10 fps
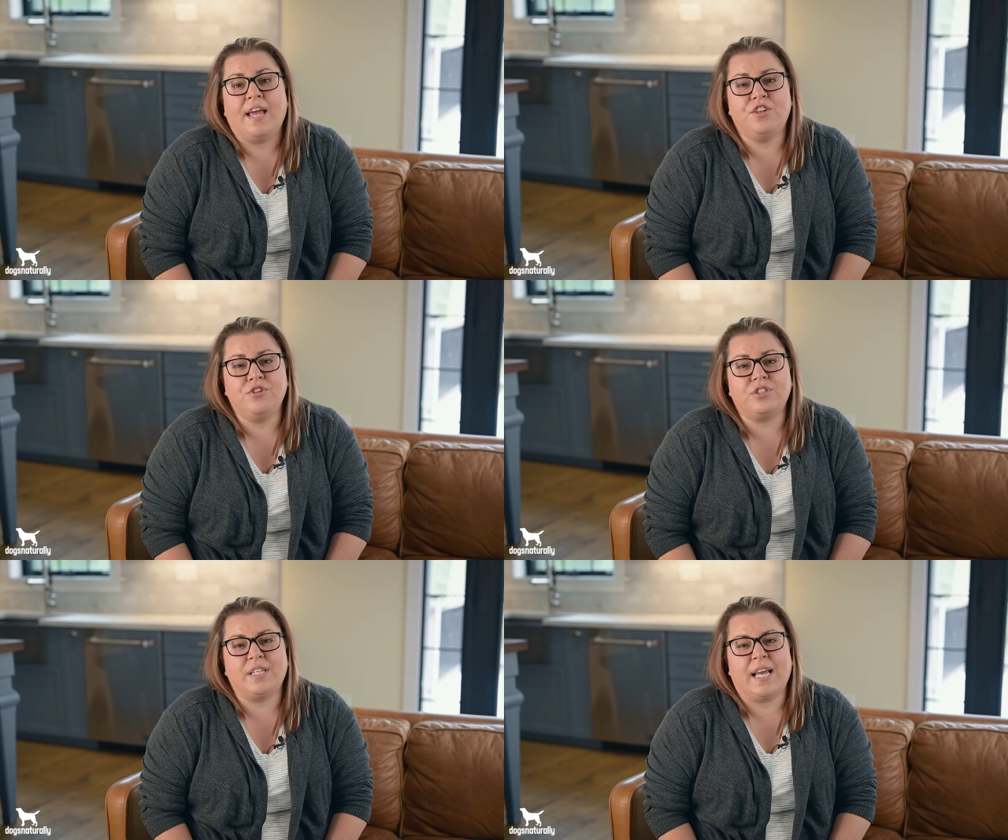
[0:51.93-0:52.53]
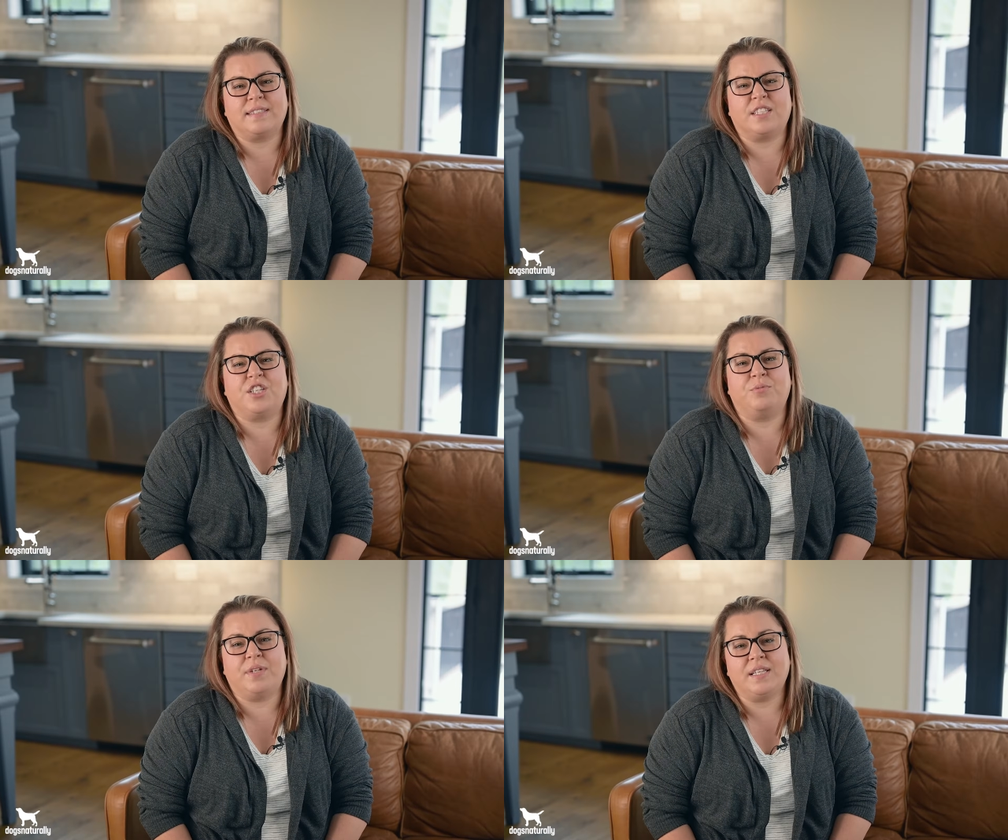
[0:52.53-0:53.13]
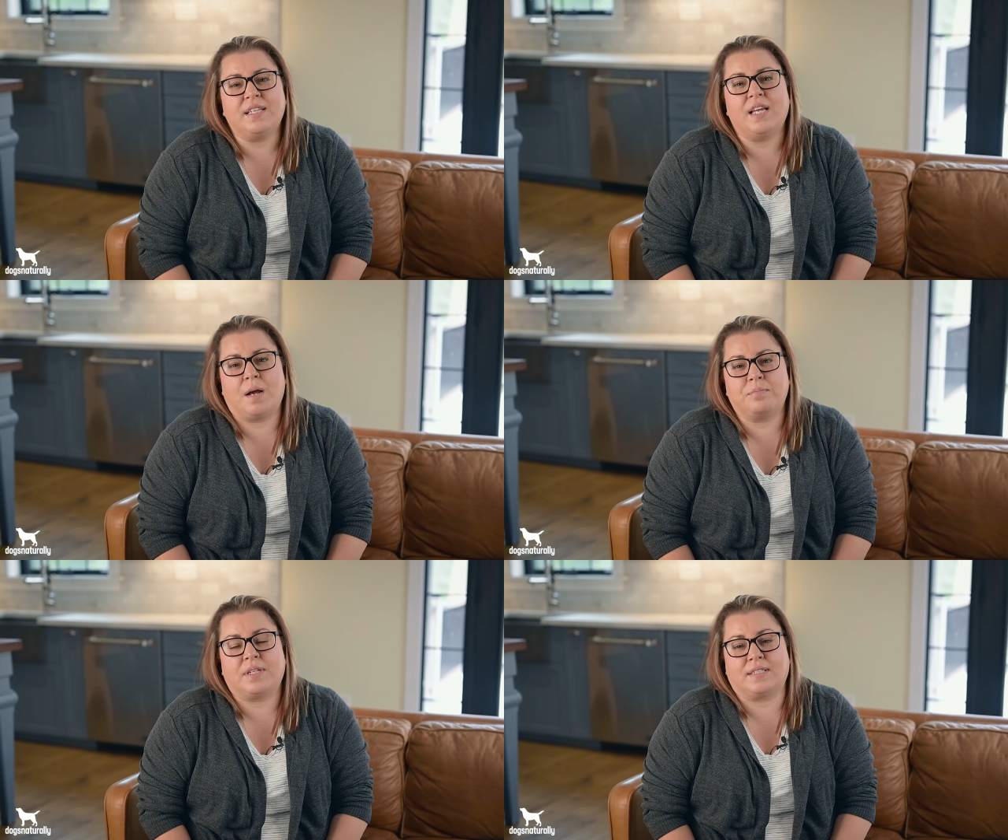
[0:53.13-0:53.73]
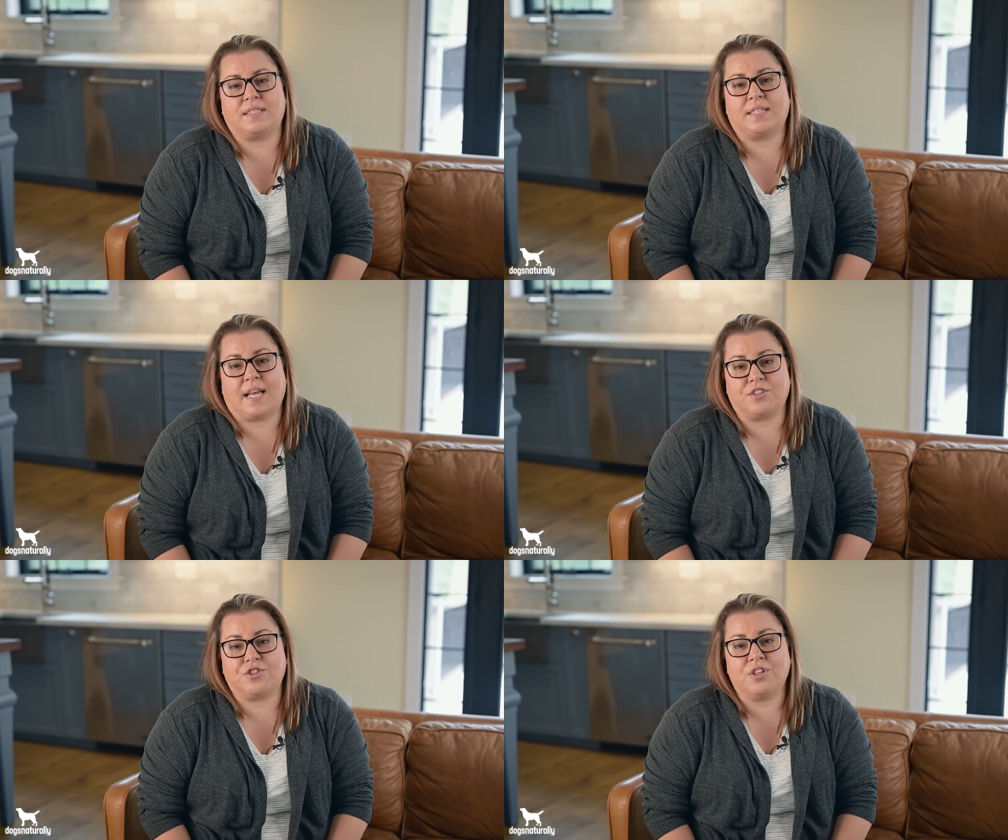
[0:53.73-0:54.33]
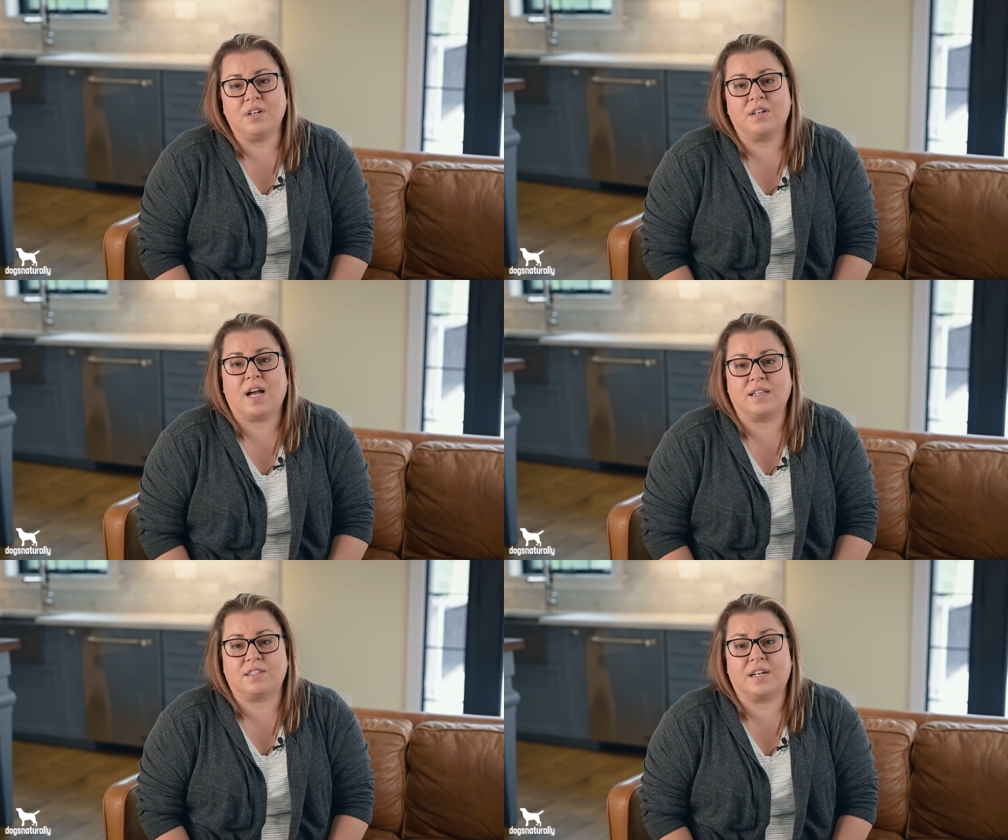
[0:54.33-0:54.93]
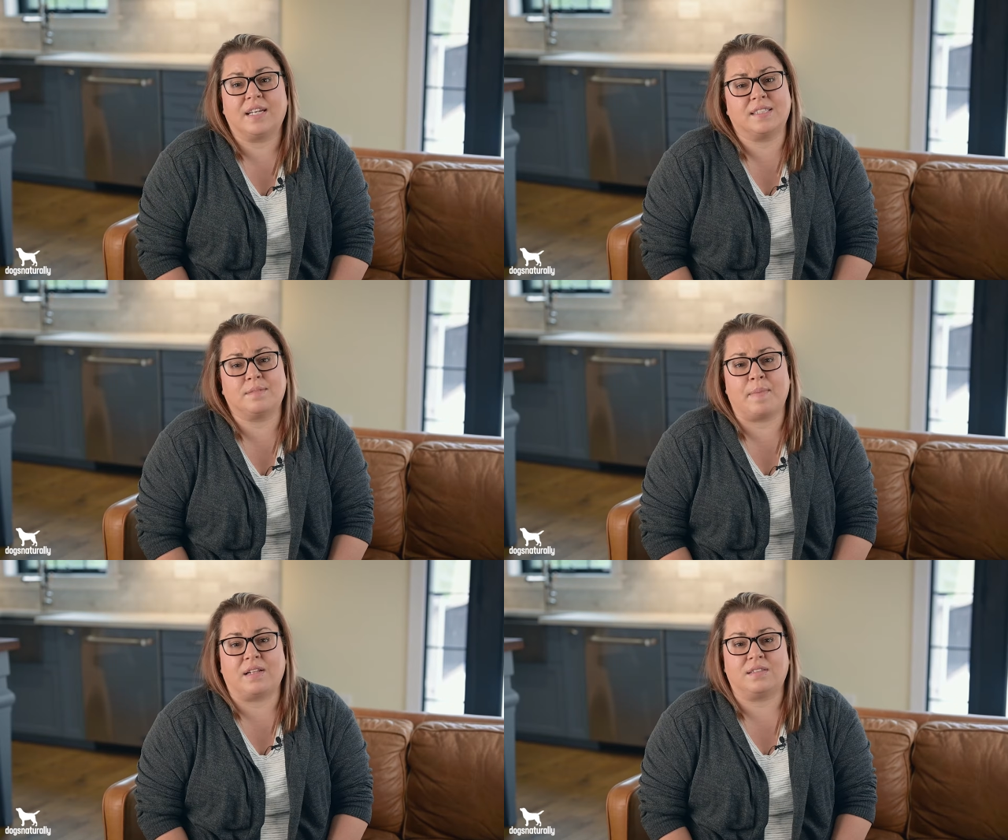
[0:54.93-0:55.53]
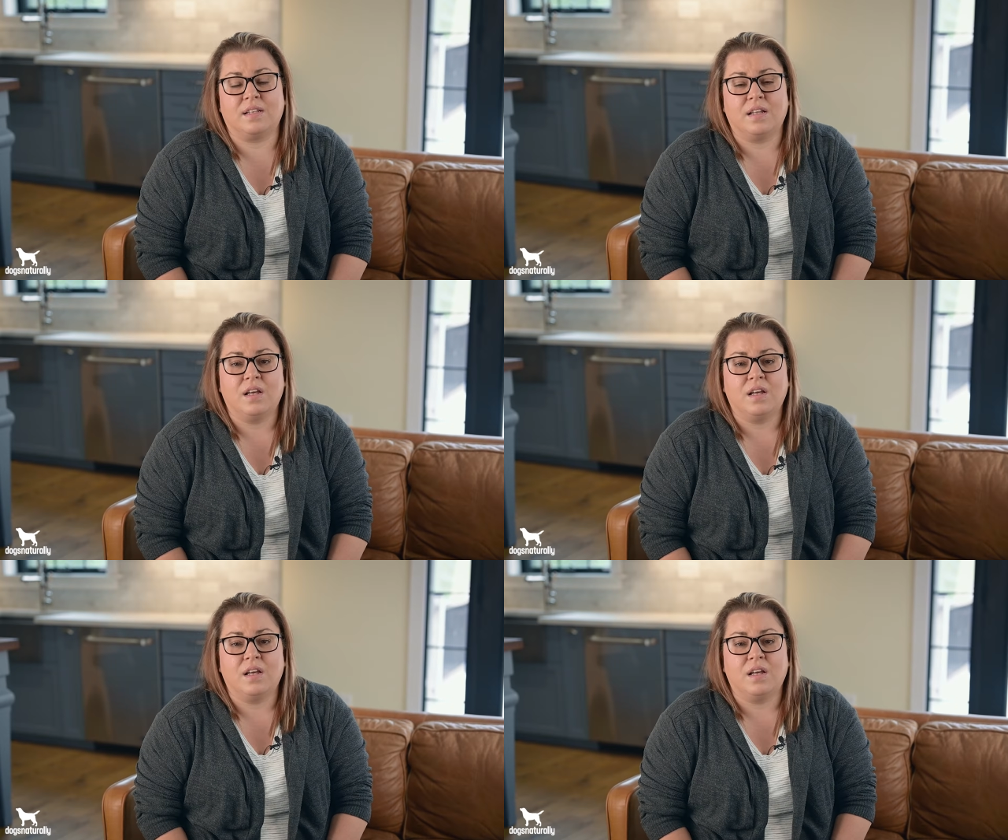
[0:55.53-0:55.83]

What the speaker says: and usually has a uniquely unpleasant texture, color, and smell.